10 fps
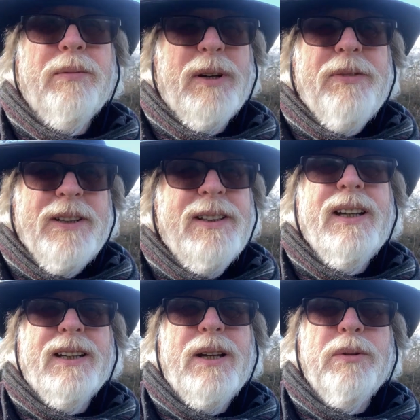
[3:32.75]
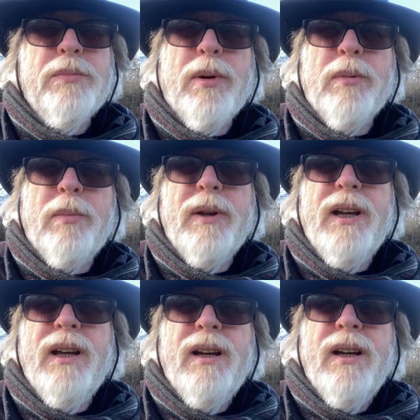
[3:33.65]
But if he did, he was
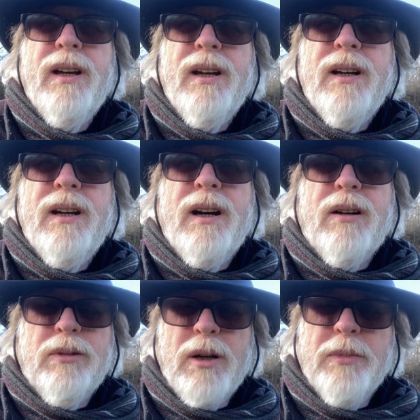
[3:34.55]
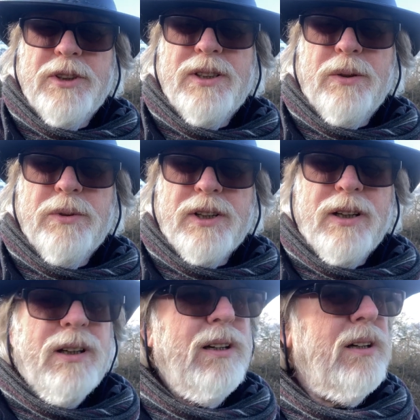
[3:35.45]
probably a Roman
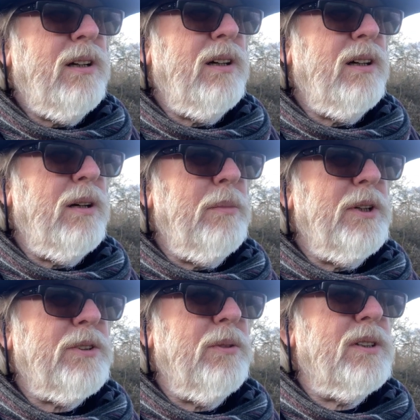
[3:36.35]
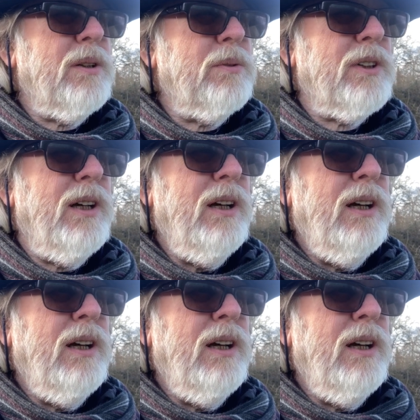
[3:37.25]
soldier, a mercenary soldier.